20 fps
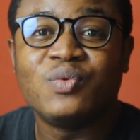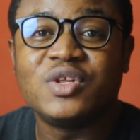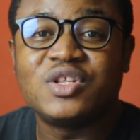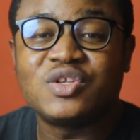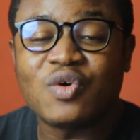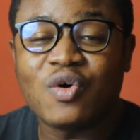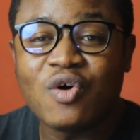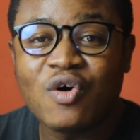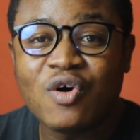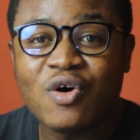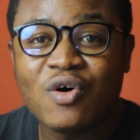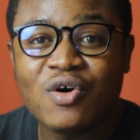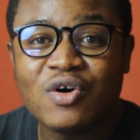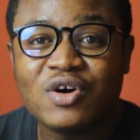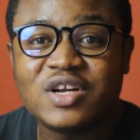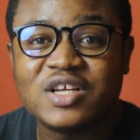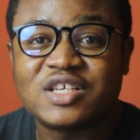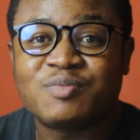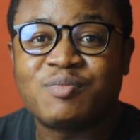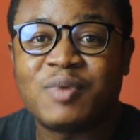With
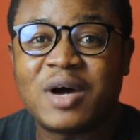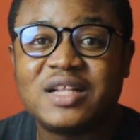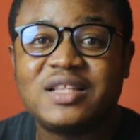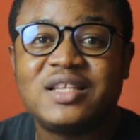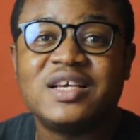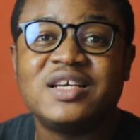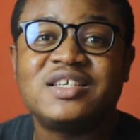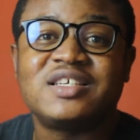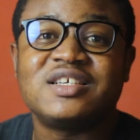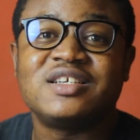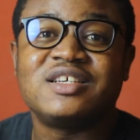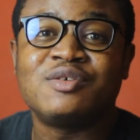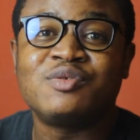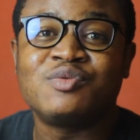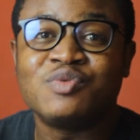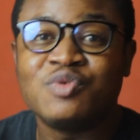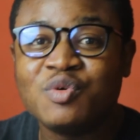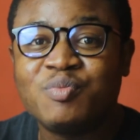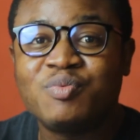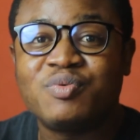all the Spartans in the
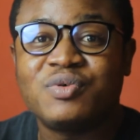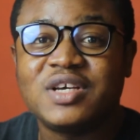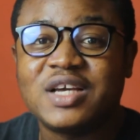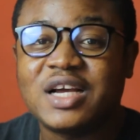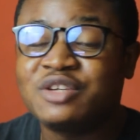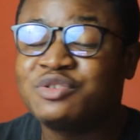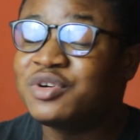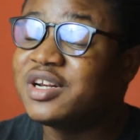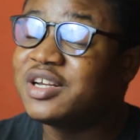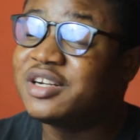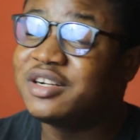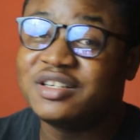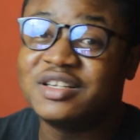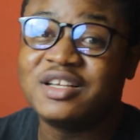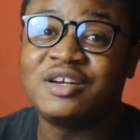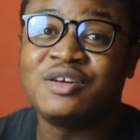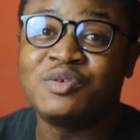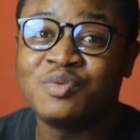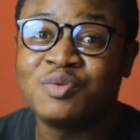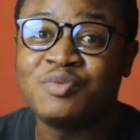group, he actually
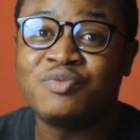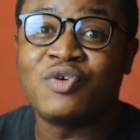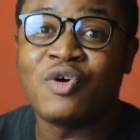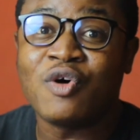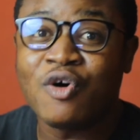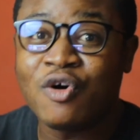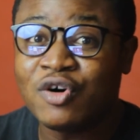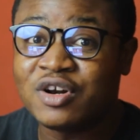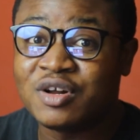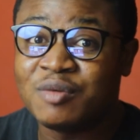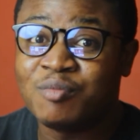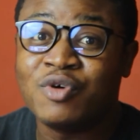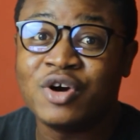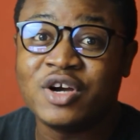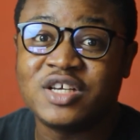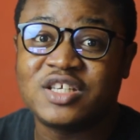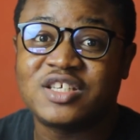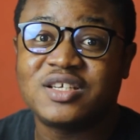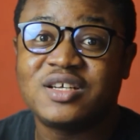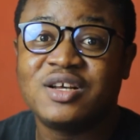created a group for all the
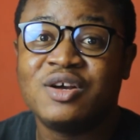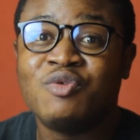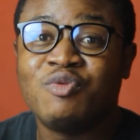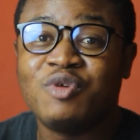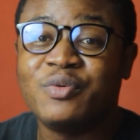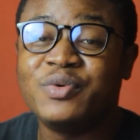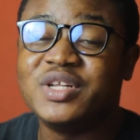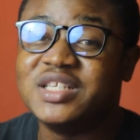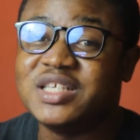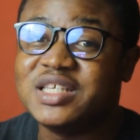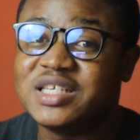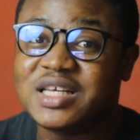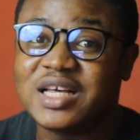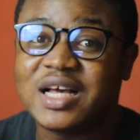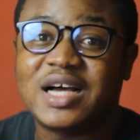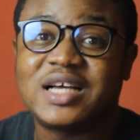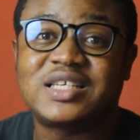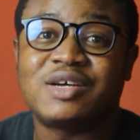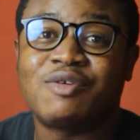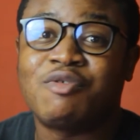boys where we
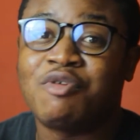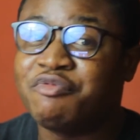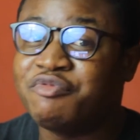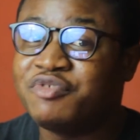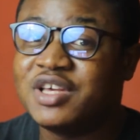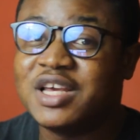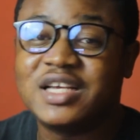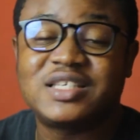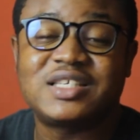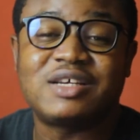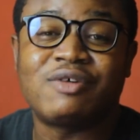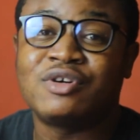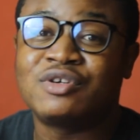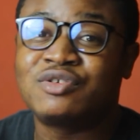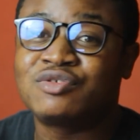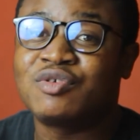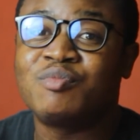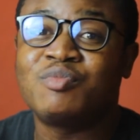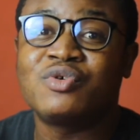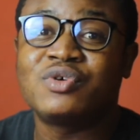discuss our fears,
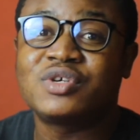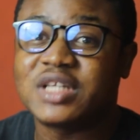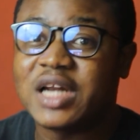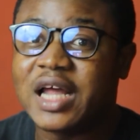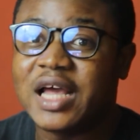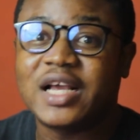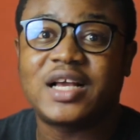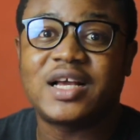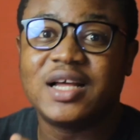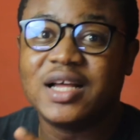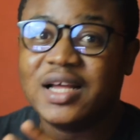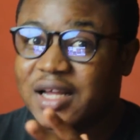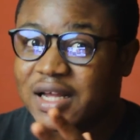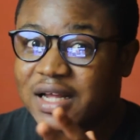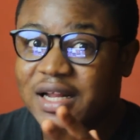our troubles, like